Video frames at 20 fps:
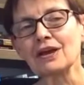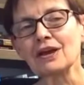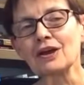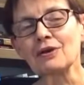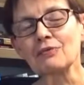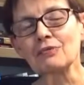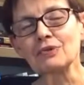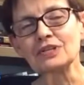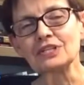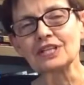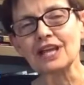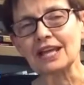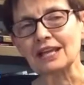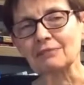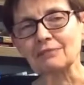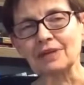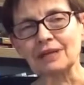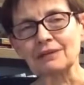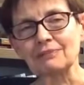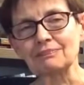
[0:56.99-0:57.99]
would take
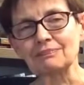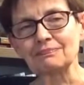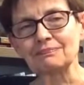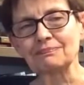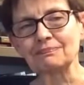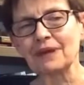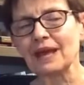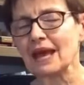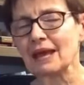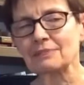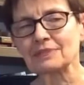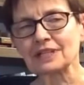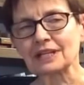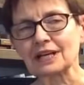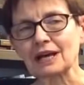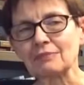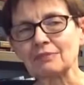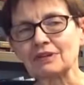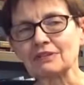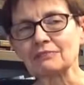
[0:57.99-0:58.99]
me perhaps a
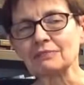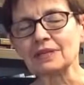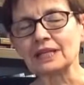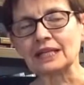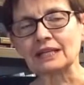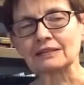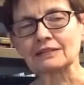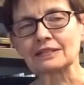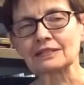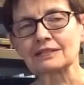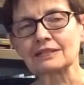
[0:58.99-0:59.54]
couple of minutes,